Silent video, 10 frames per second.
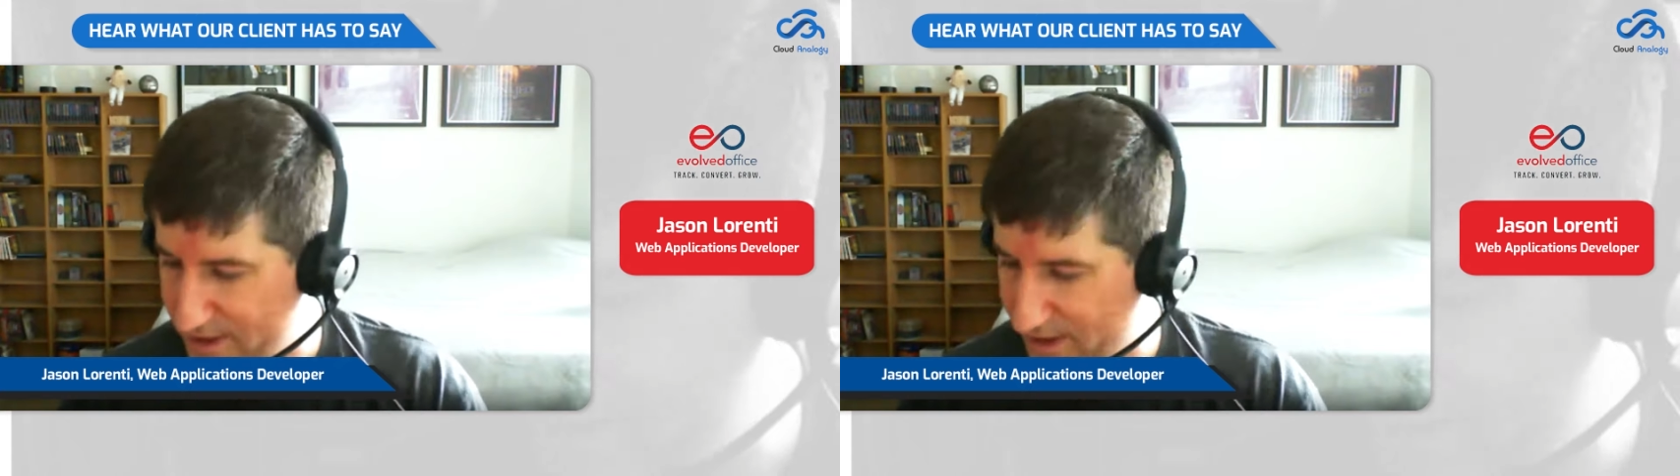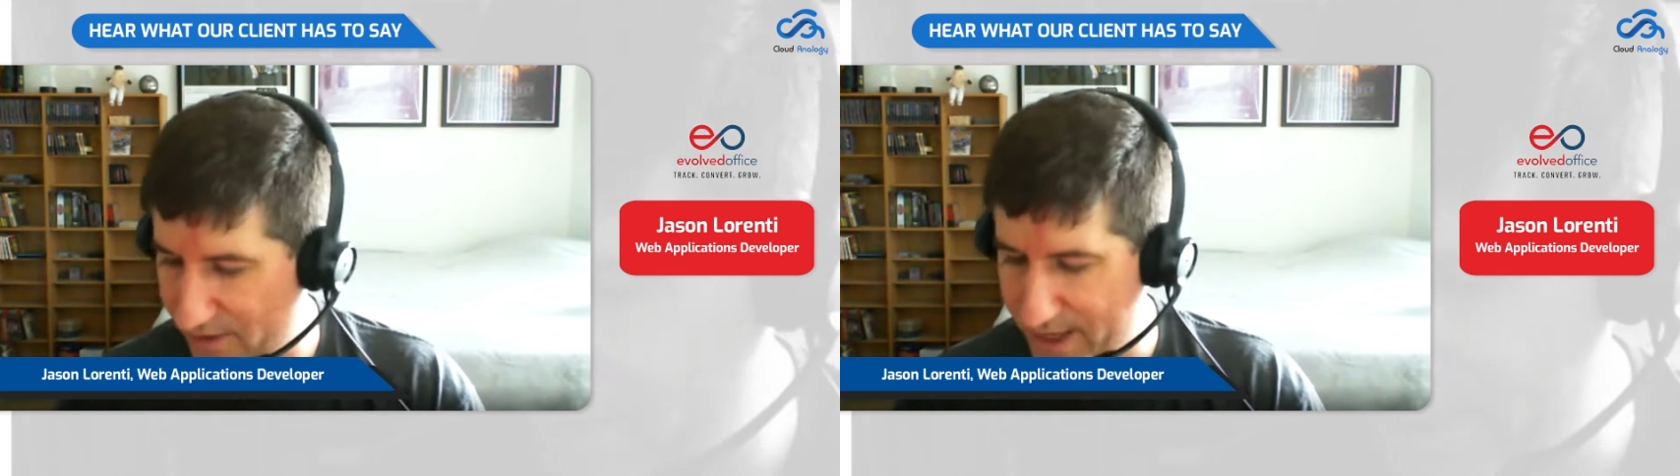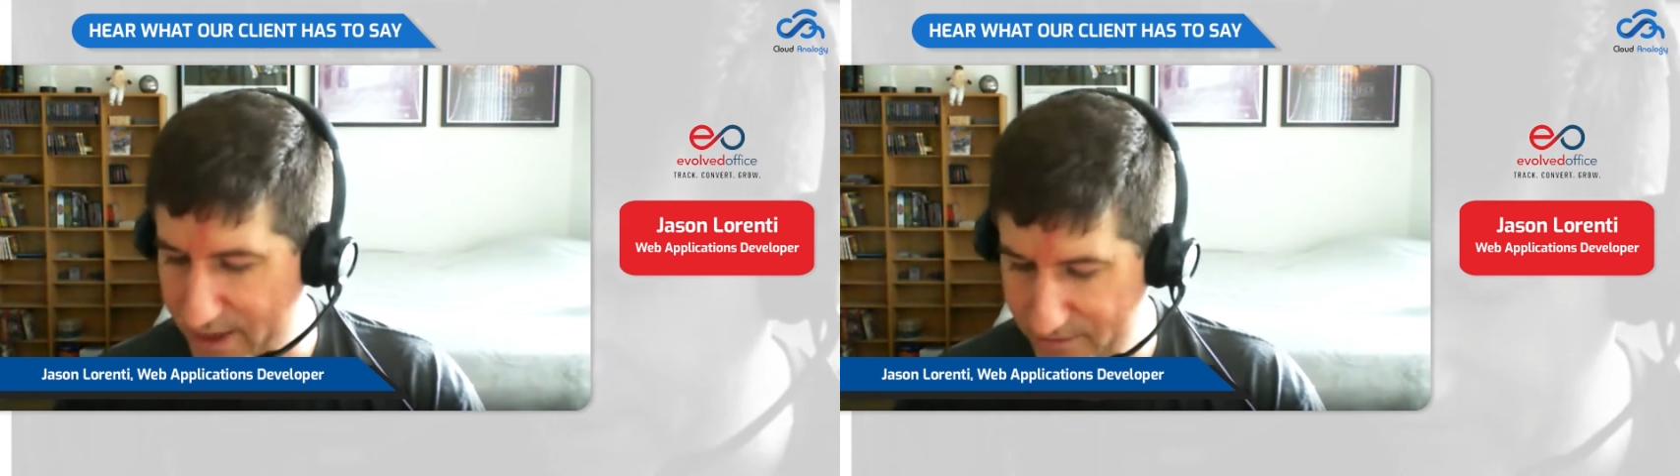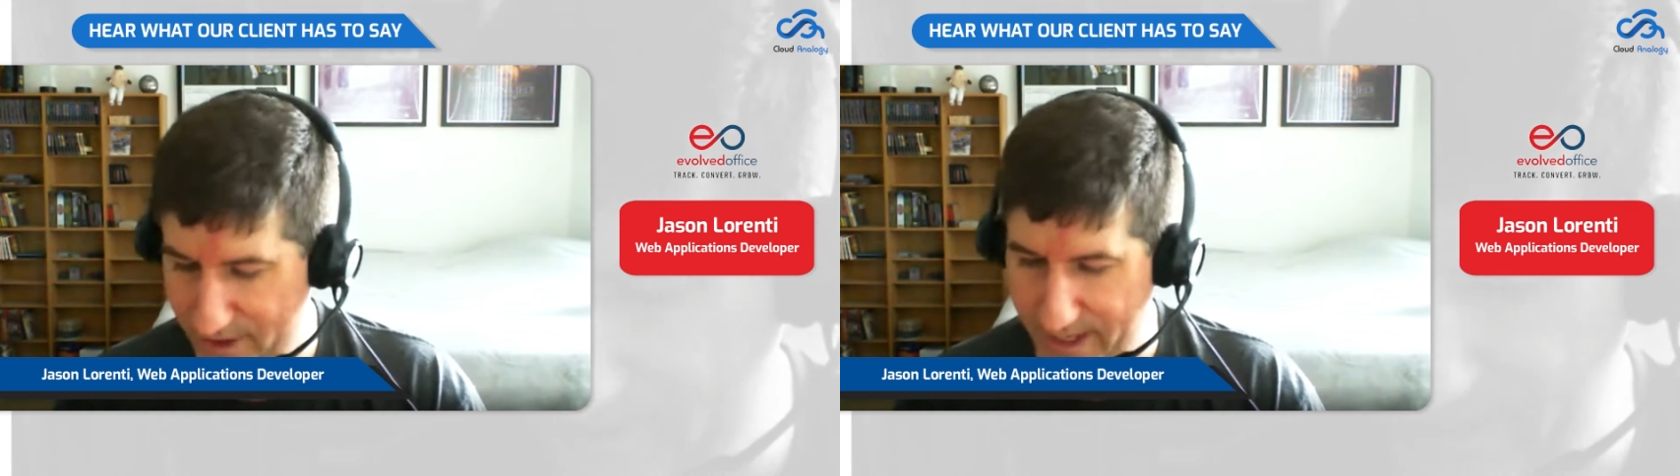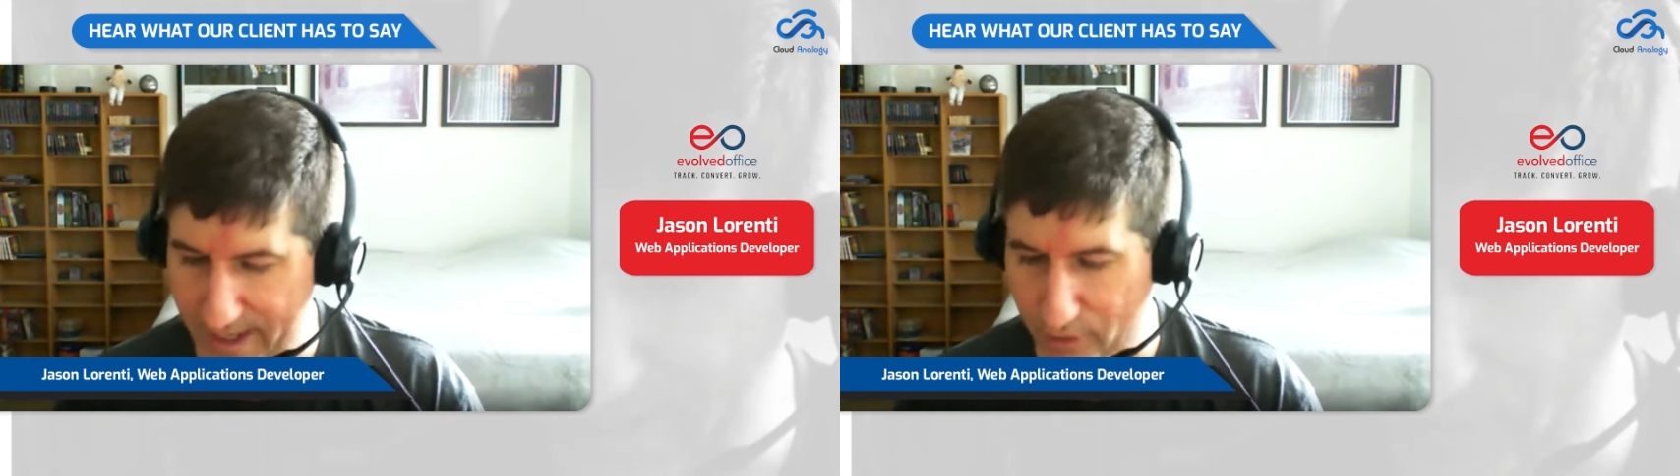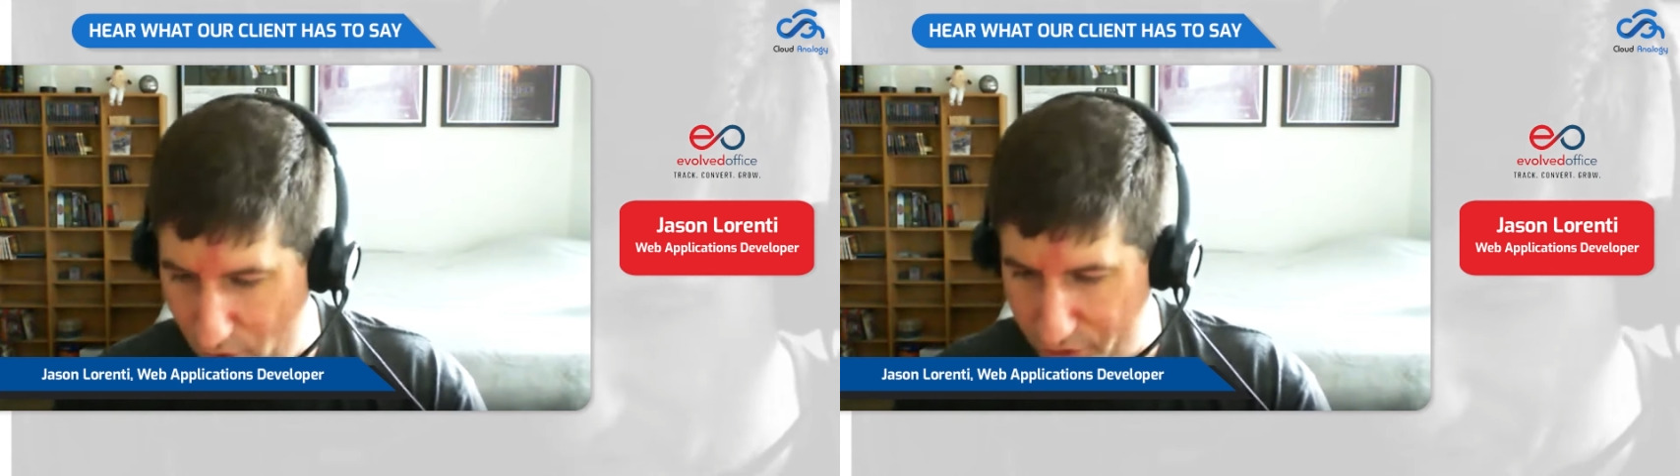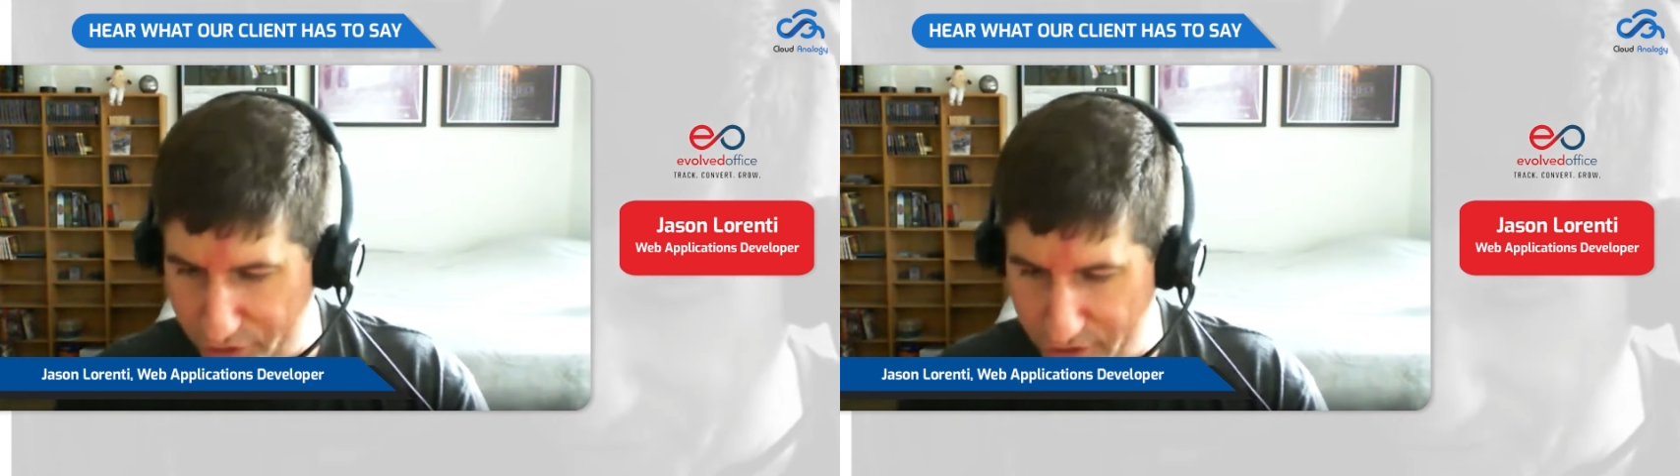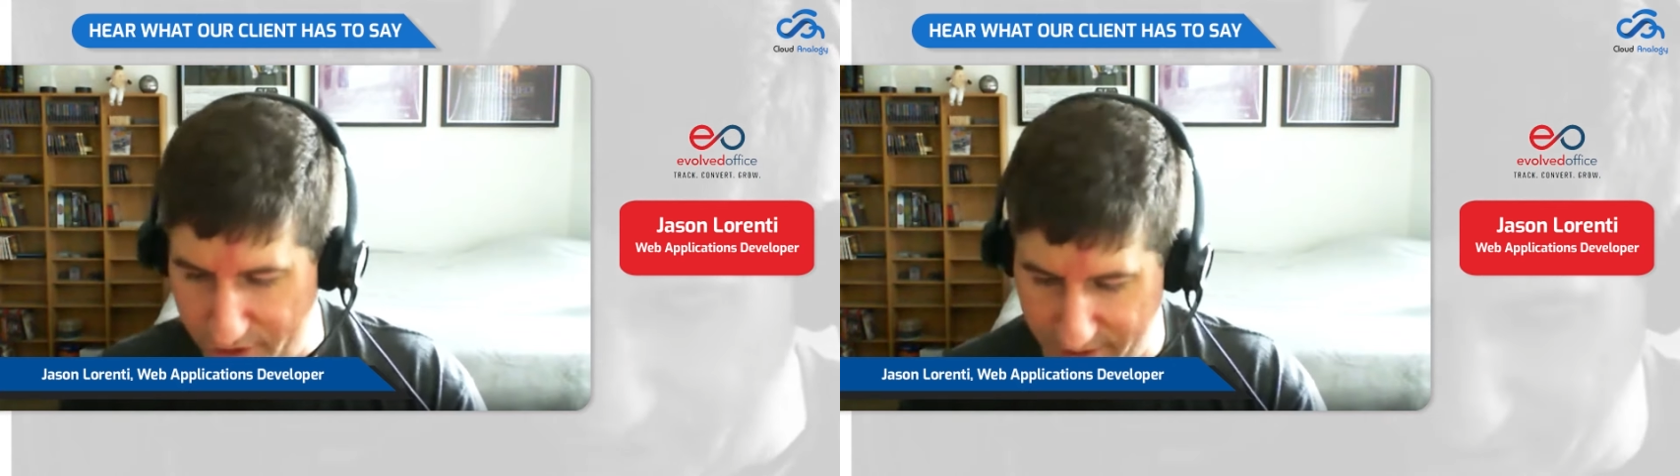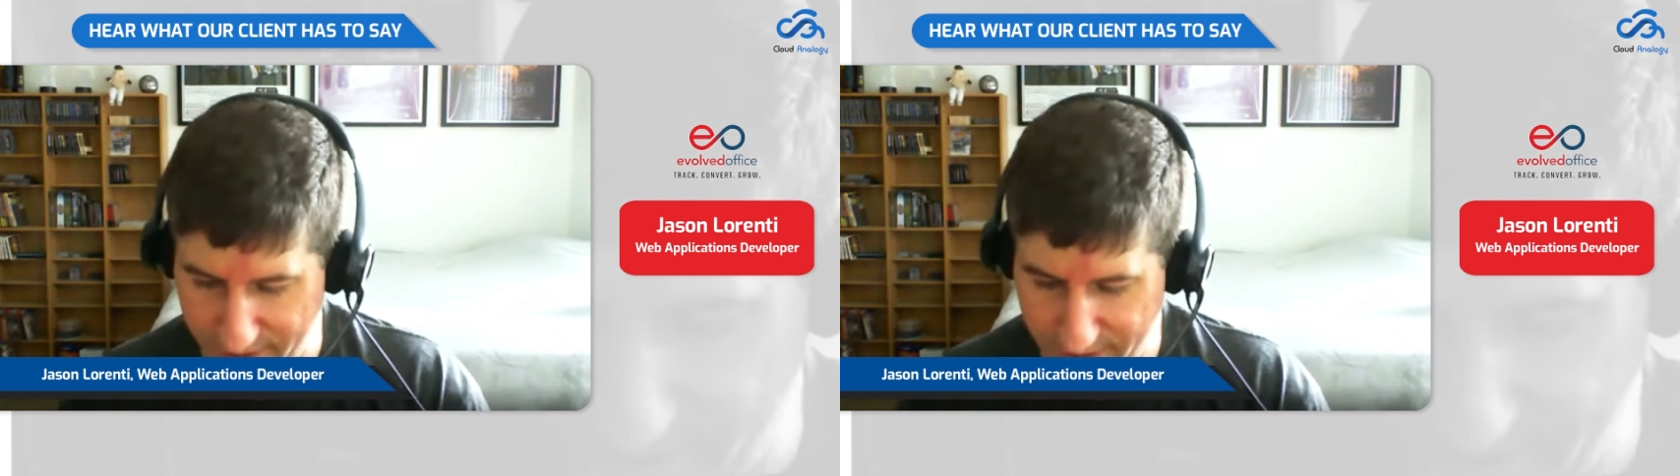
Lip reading: on that long journey